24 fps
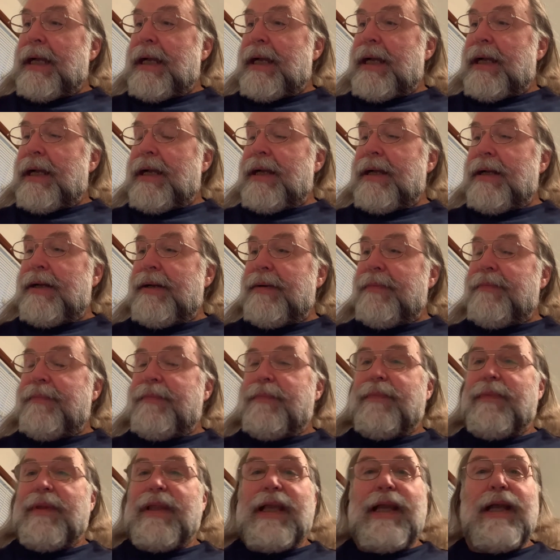
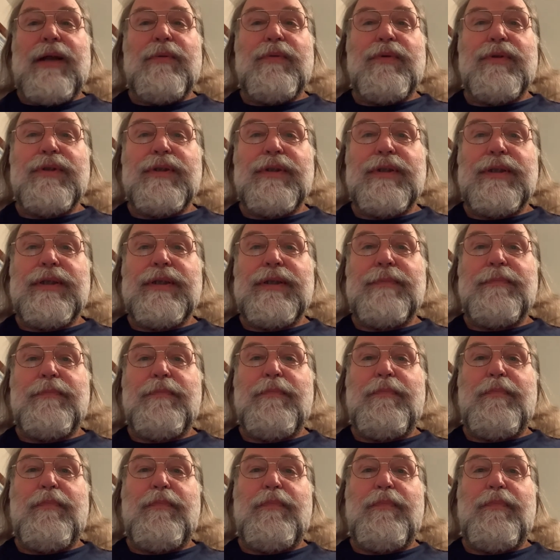I was
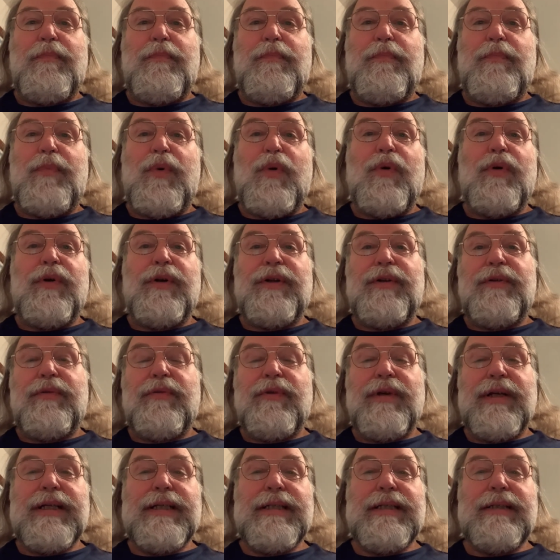born and
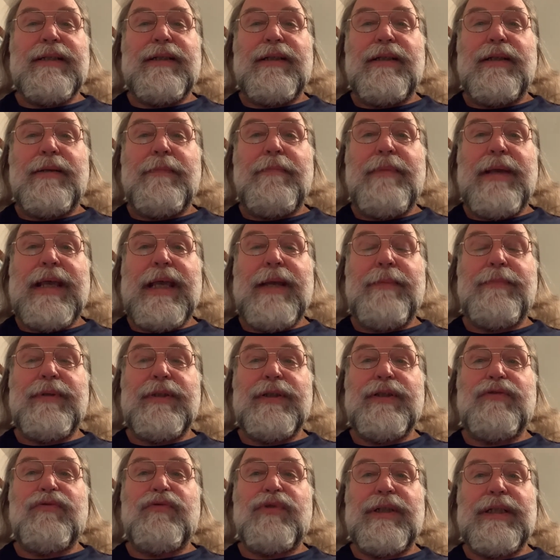raised in the
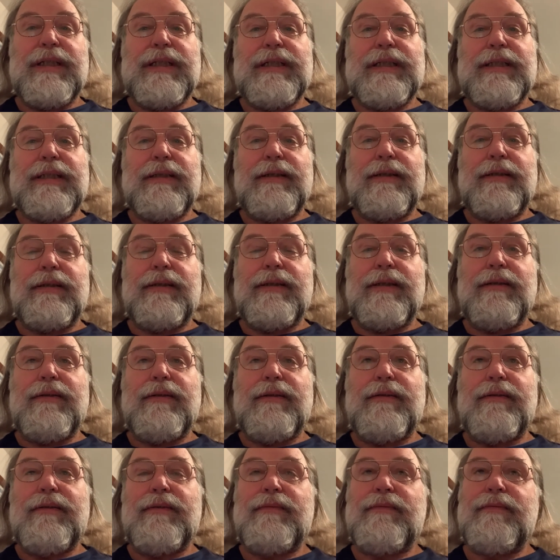Baptist tradition
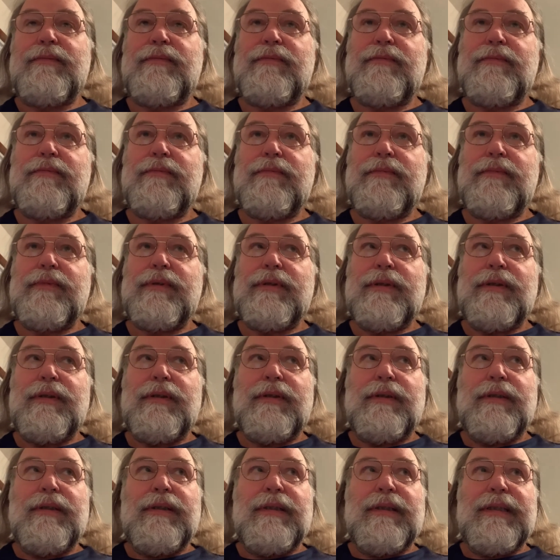until
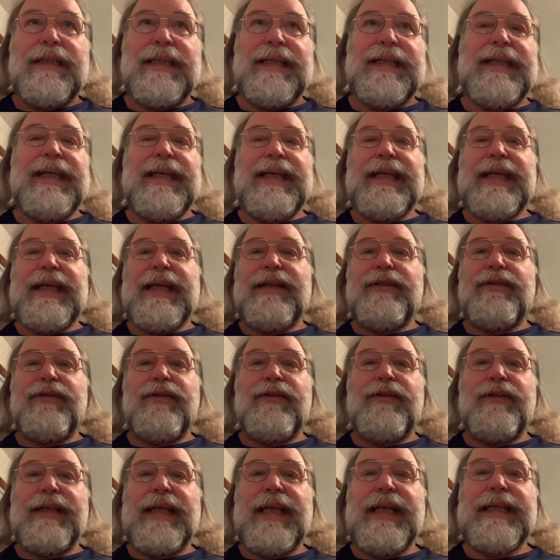the day I
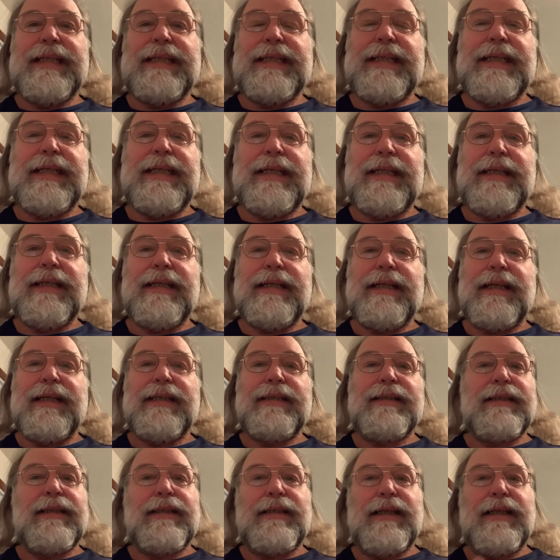turned 18, and I
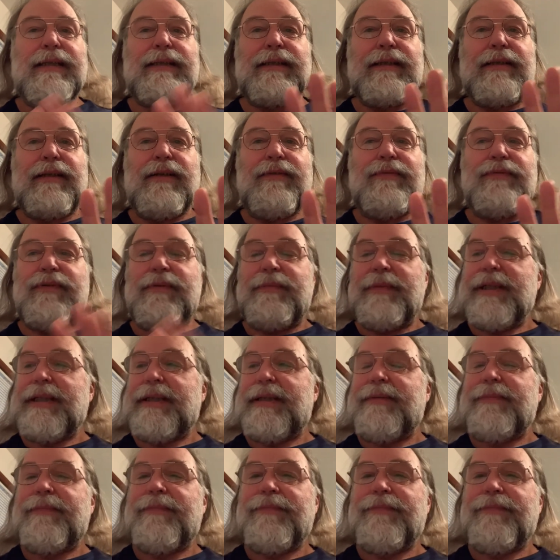said, that's enough for me.